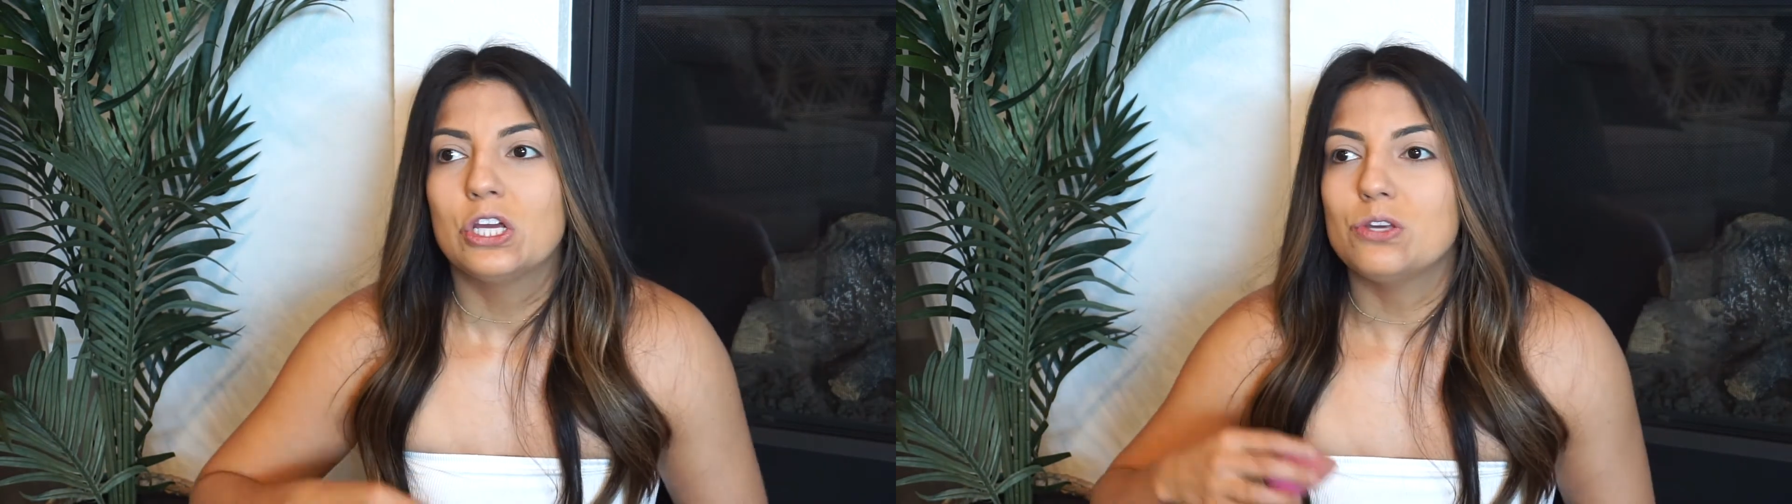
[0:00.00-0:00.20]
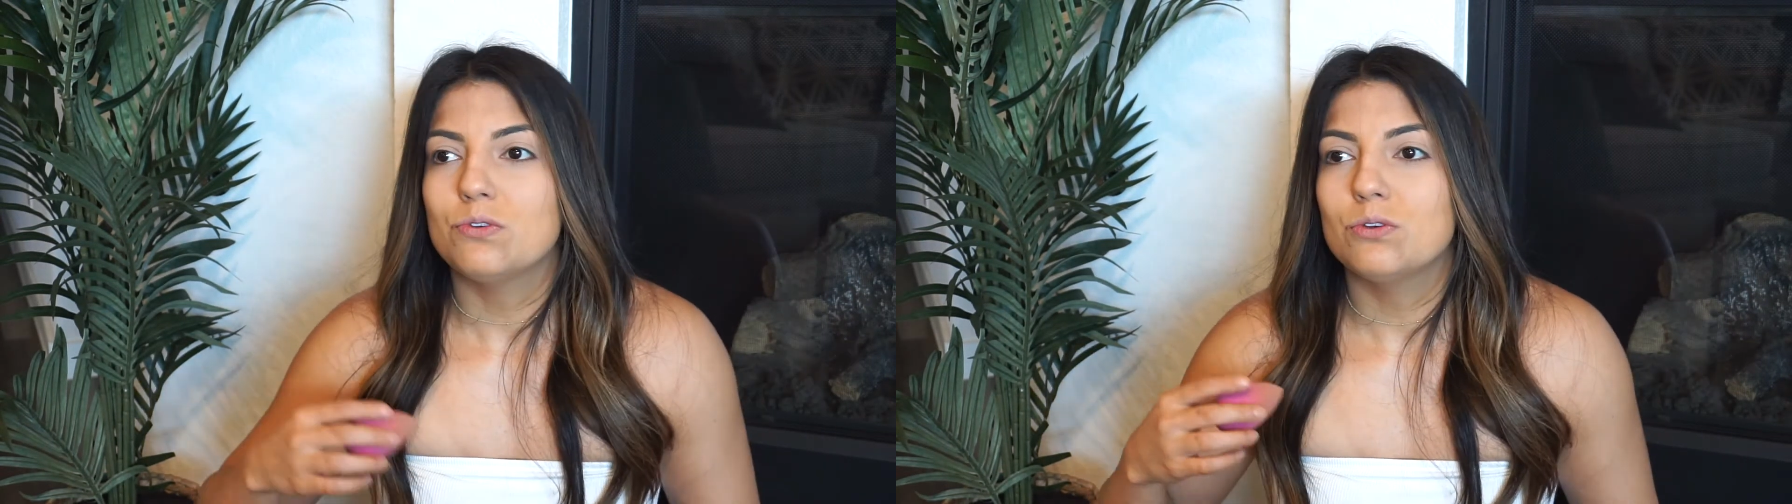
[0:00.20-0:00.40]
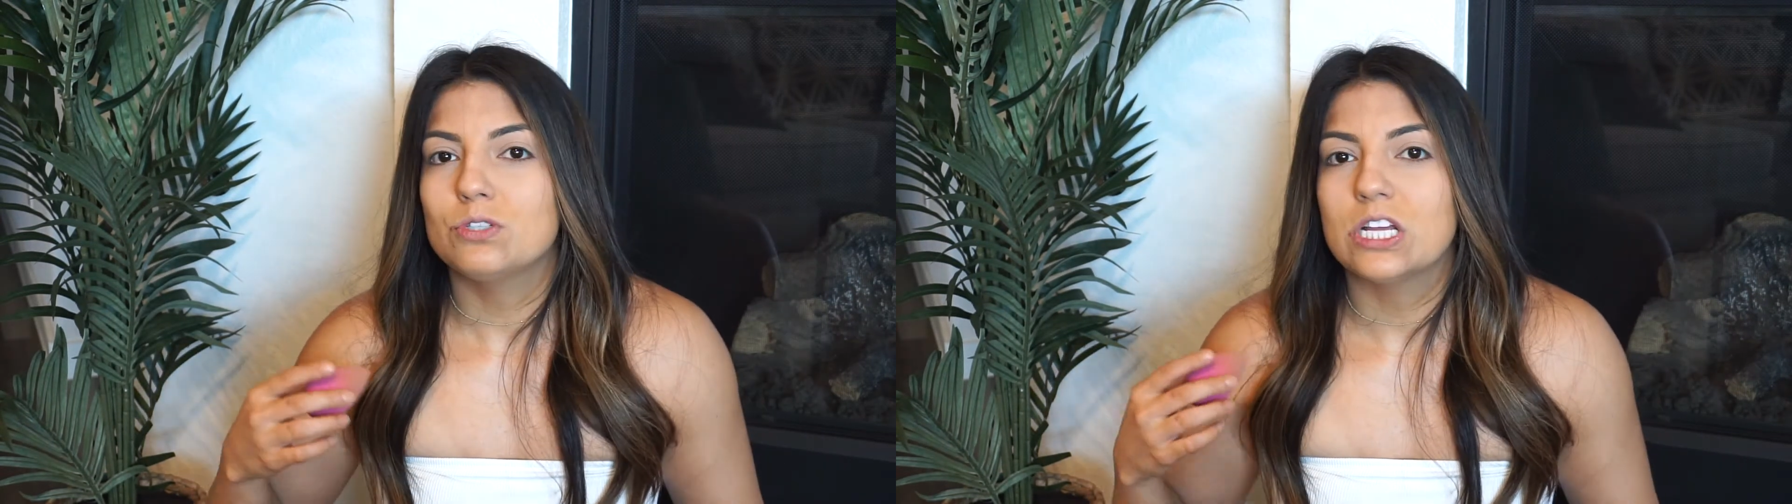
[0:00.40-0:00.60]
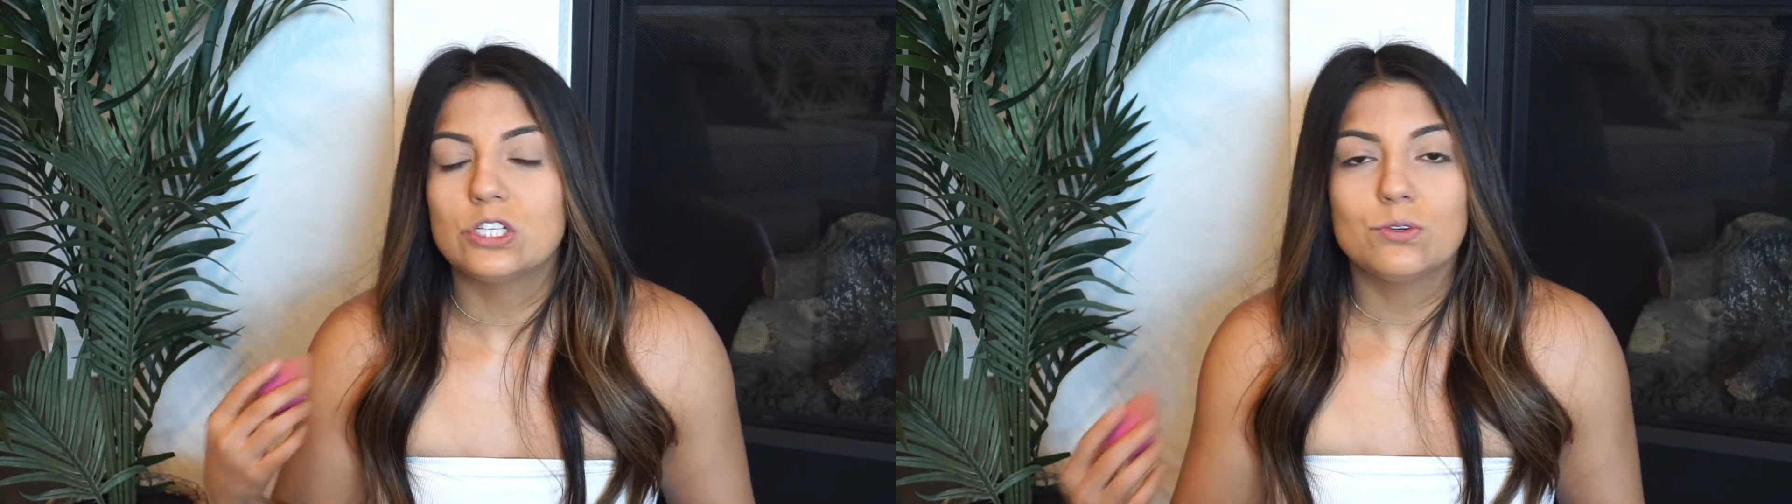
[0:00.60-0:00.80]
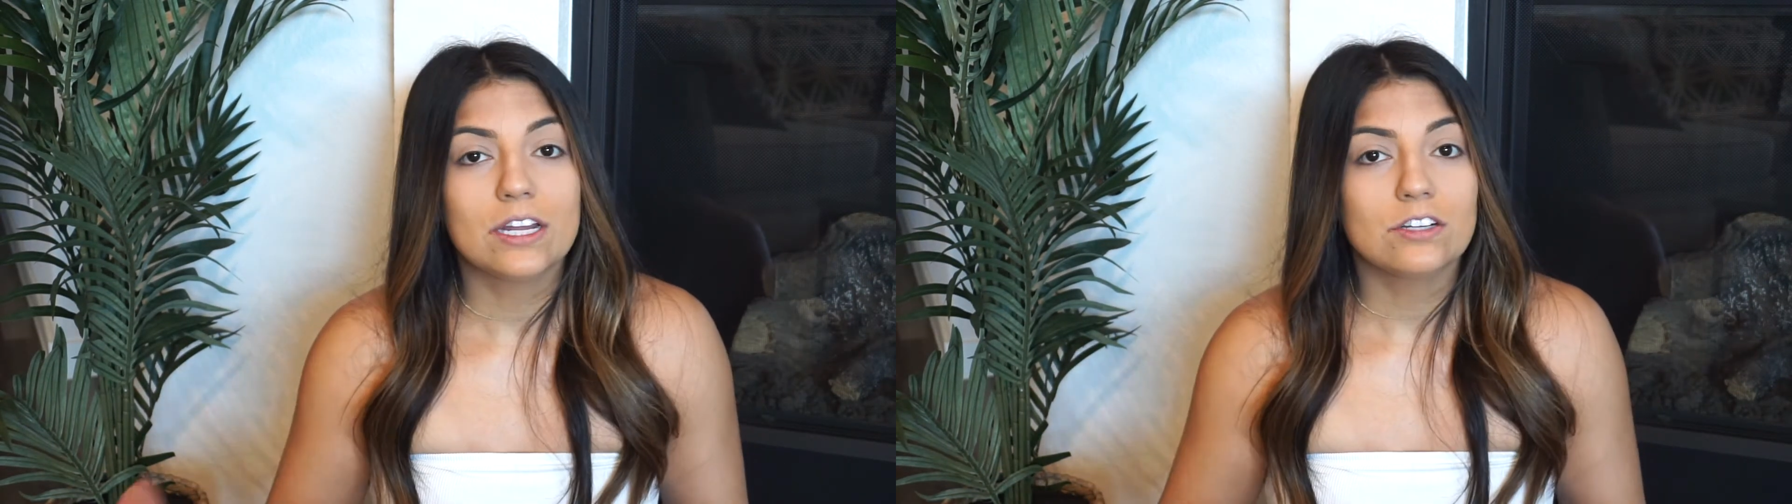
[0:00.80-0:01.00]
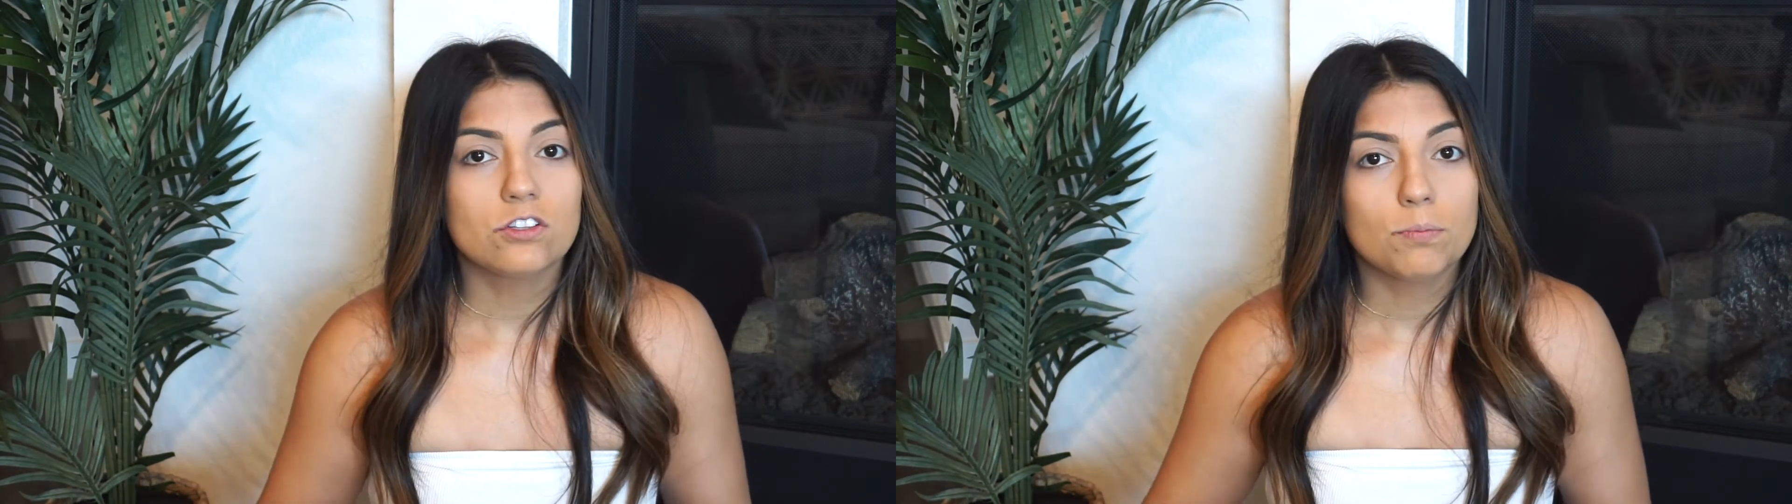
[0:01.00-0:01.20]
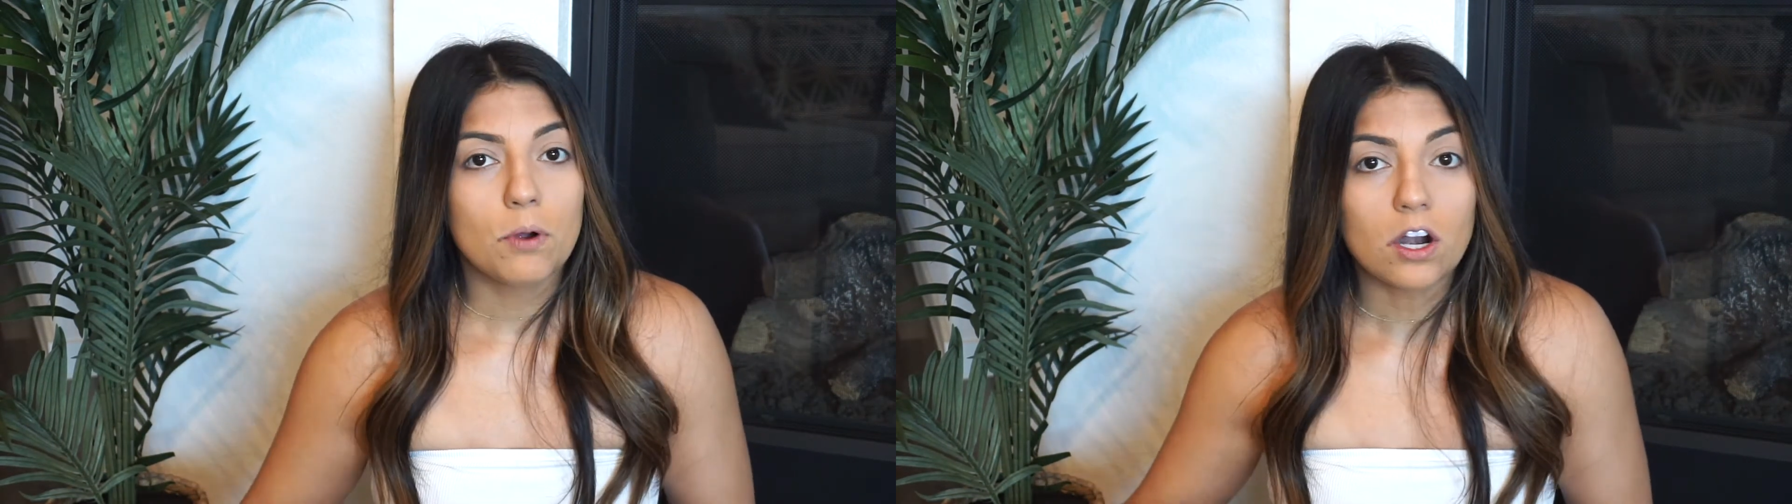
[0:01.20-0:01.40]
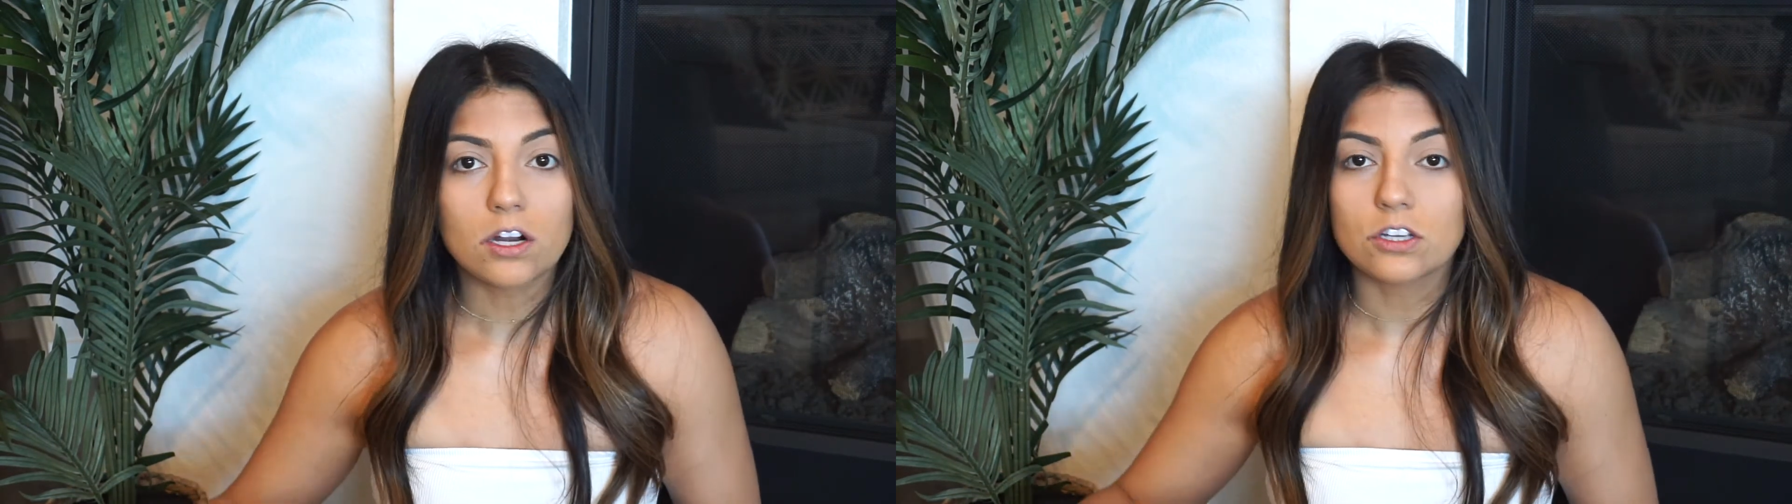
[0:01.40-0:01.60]
You use it to get into the
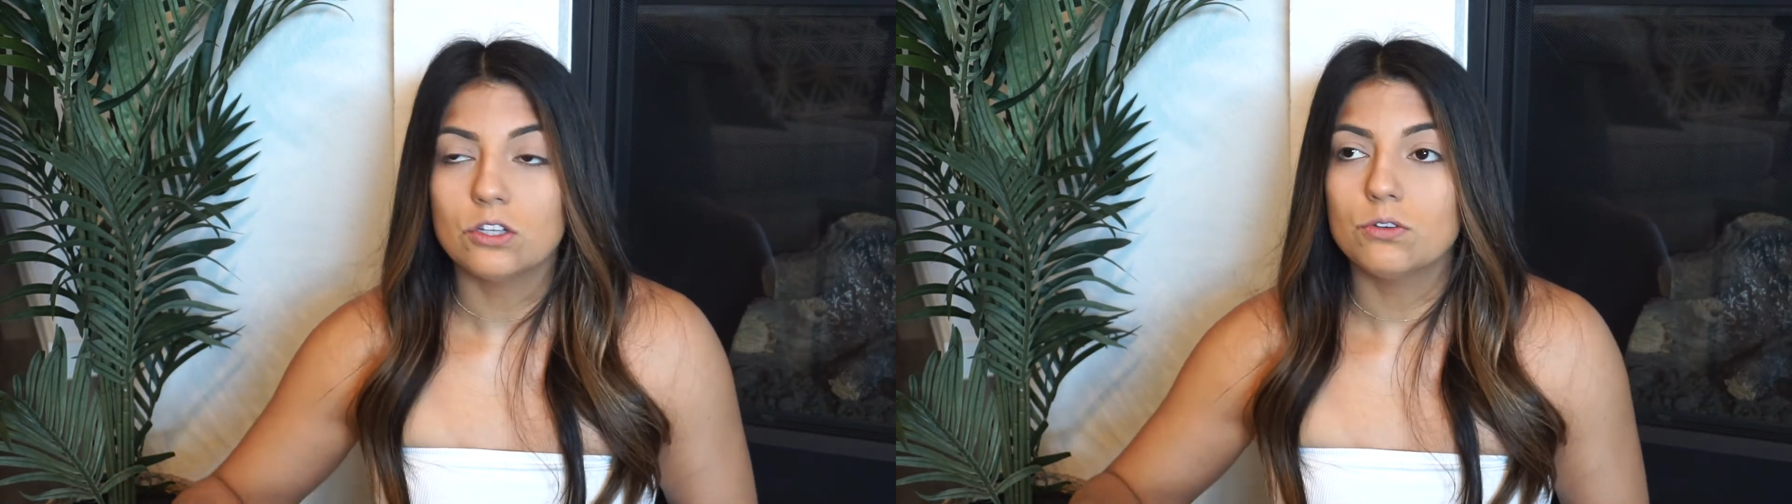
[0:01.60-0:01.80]
park.